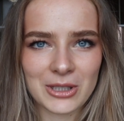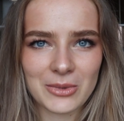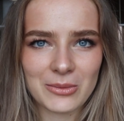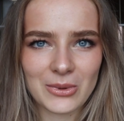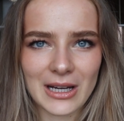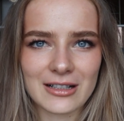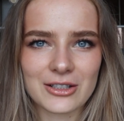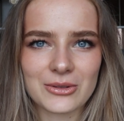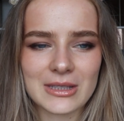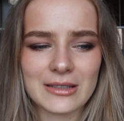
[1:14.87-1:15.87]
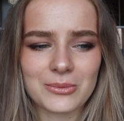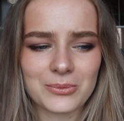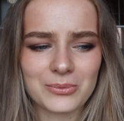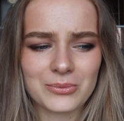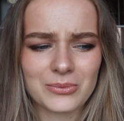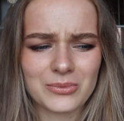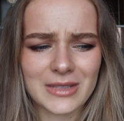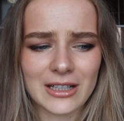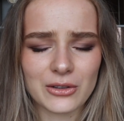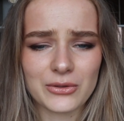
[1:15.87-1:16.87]
many people actually
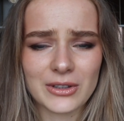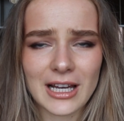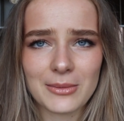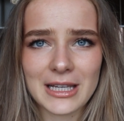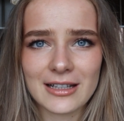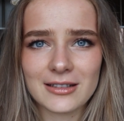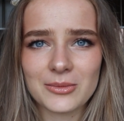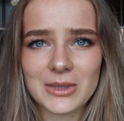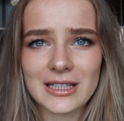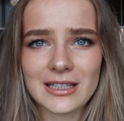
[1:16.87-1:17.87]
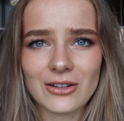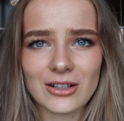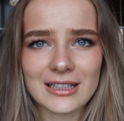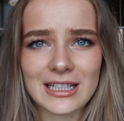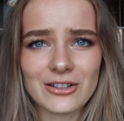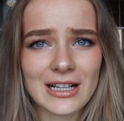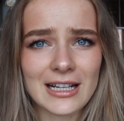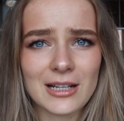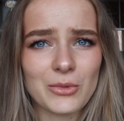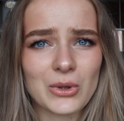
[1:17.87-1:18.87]
care for Gabbie Hanna to be on the internet
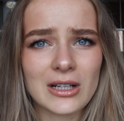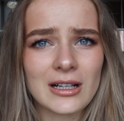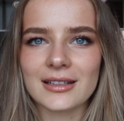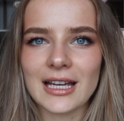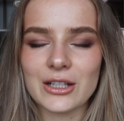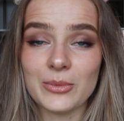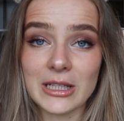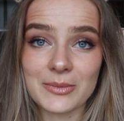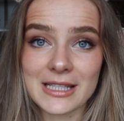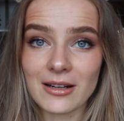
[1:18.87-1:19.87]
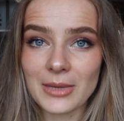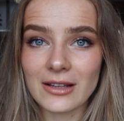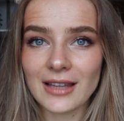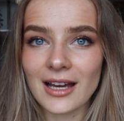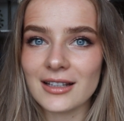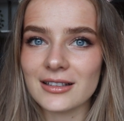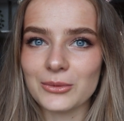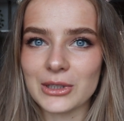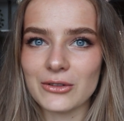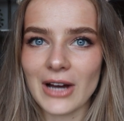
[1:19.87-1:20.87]
anymore? Can you be upset about that
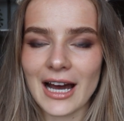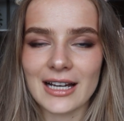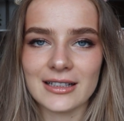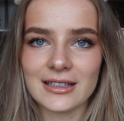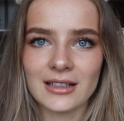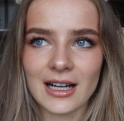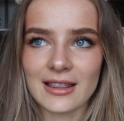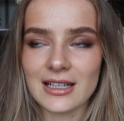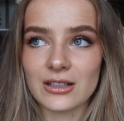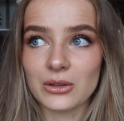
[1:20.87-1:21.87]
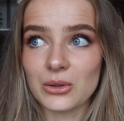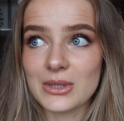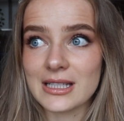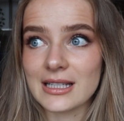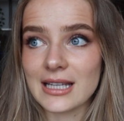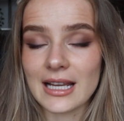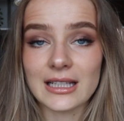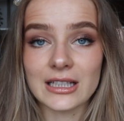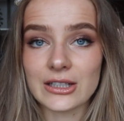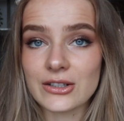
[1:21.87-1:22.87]
when you've had, I think, close to 10
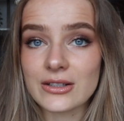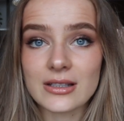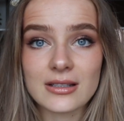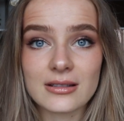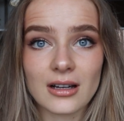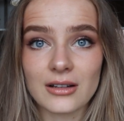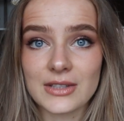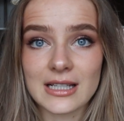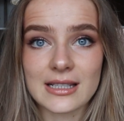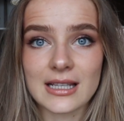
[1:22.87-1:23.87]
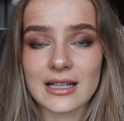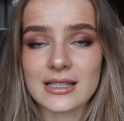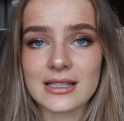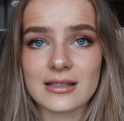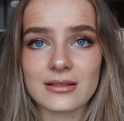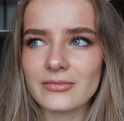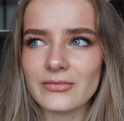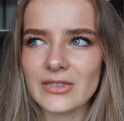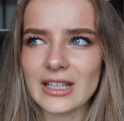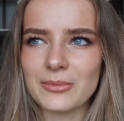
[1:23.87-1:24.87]
years of success?
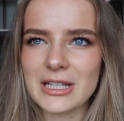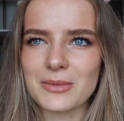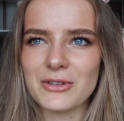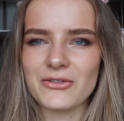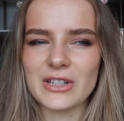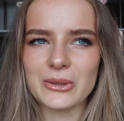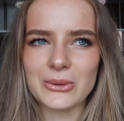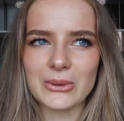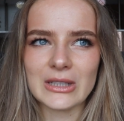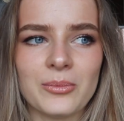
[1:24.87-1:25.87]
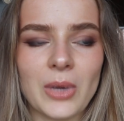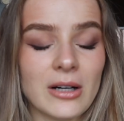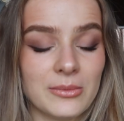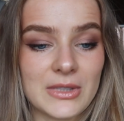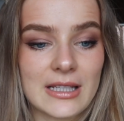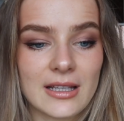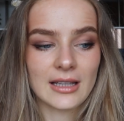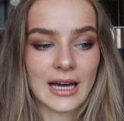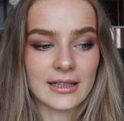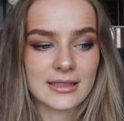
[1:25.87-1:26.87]
It makes me feel bummed
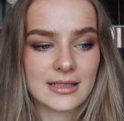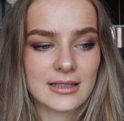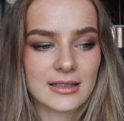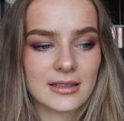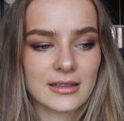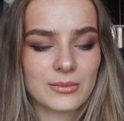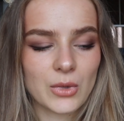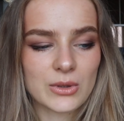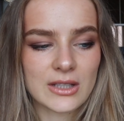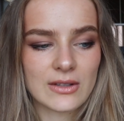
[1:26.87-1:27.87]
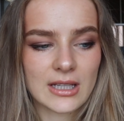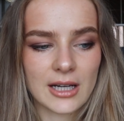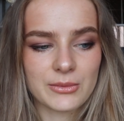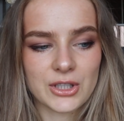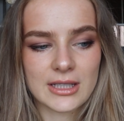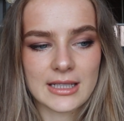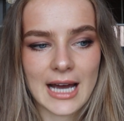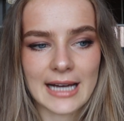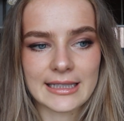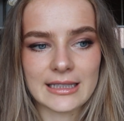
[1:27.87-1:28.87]
that most of the time she's
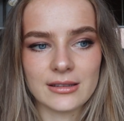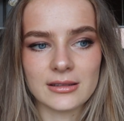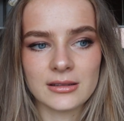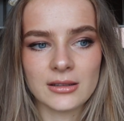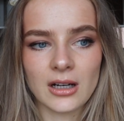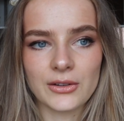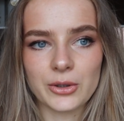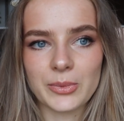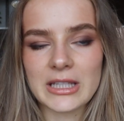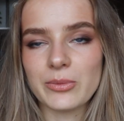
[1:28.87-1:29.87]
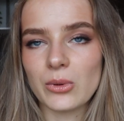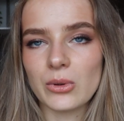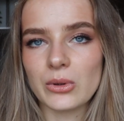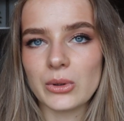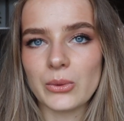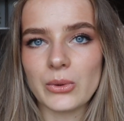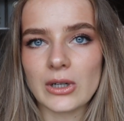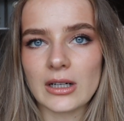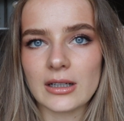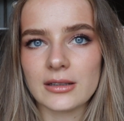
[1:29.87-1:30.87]
attacking other people
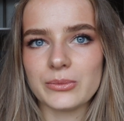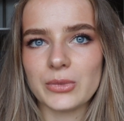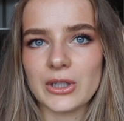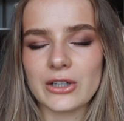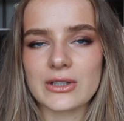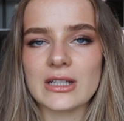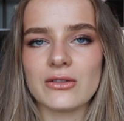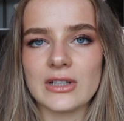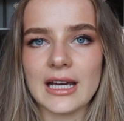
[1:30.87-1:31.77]
or putting herself in